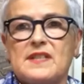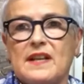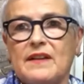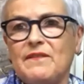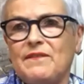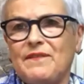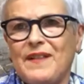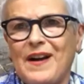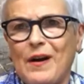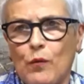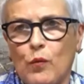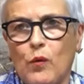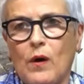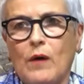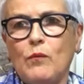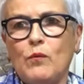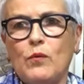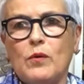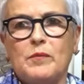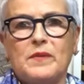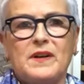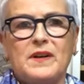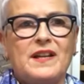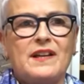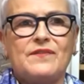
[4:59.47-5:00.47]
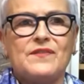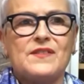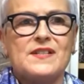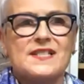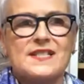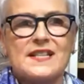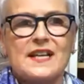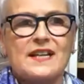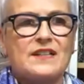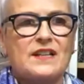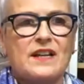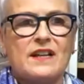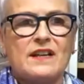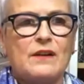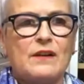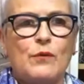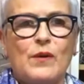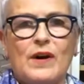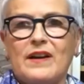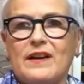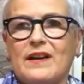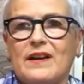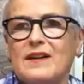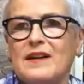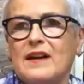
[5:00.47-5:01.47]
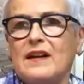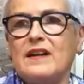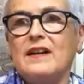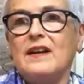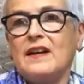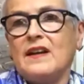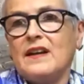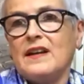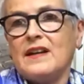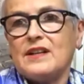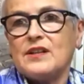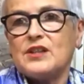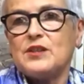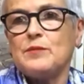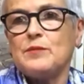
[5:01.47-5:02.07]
In fact, one woman even said, "Can I?" She